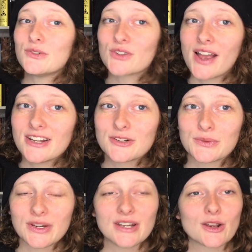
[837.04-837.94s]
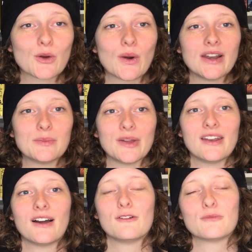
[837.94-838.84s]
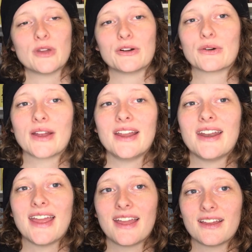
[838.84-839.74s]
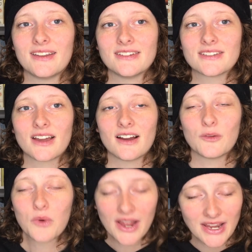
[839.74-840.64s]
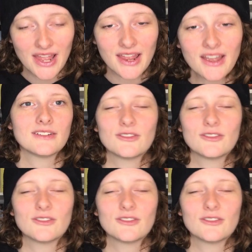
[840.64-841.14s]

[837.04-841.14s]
try to read quite a bit of middle grade and uh, YA.